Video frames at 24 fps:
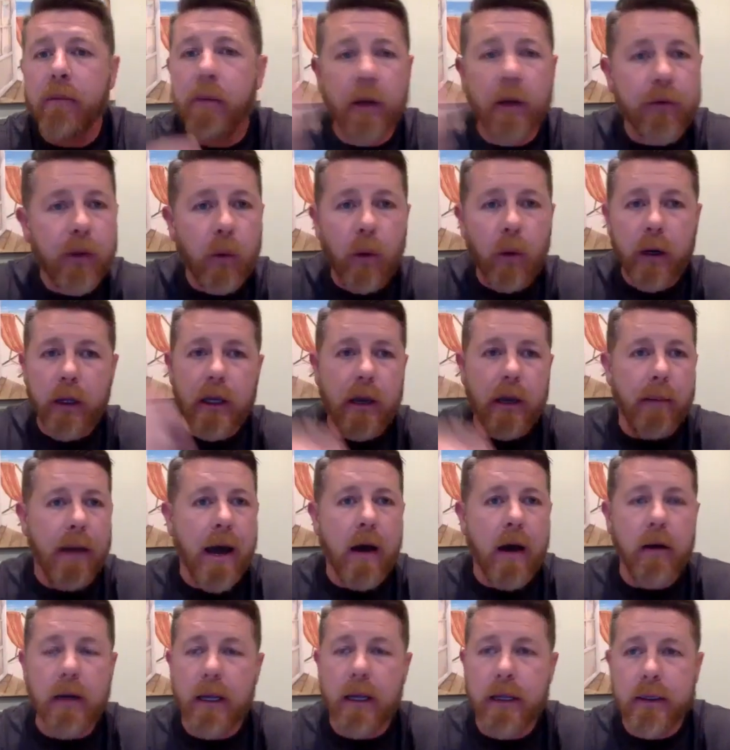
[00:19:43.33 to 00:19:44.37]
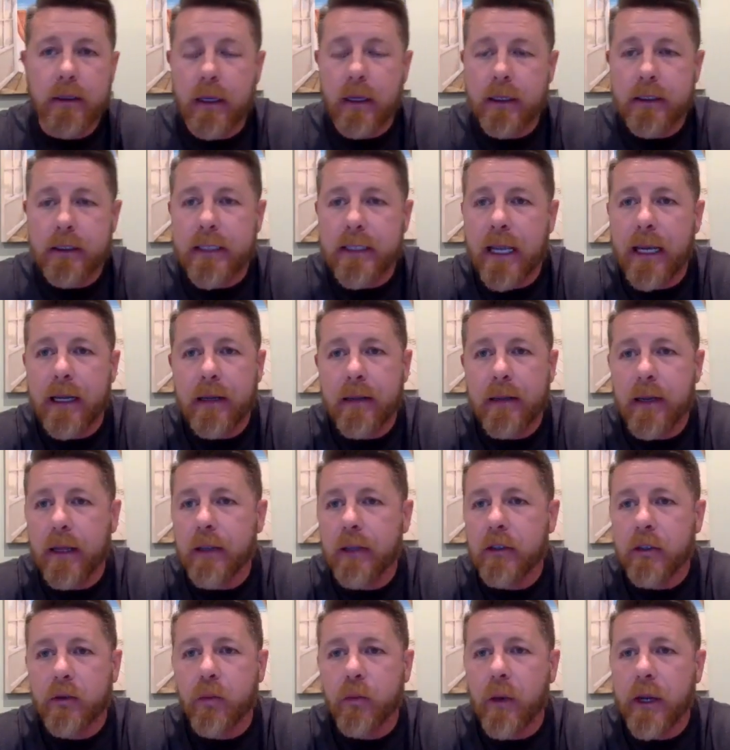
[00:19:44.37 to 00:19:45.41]
But if you want to come out and say
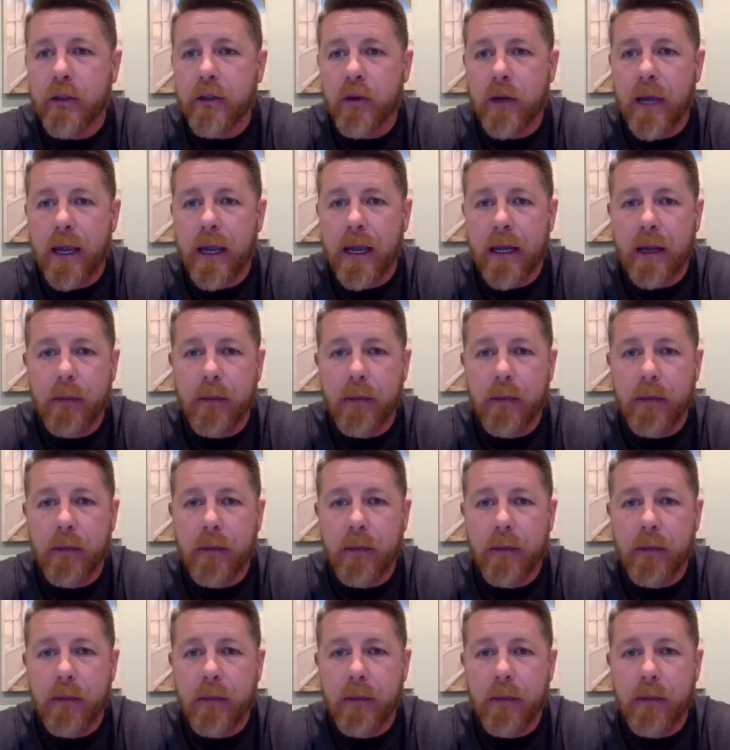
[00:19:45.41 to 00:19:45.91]
anything, just raise your hand.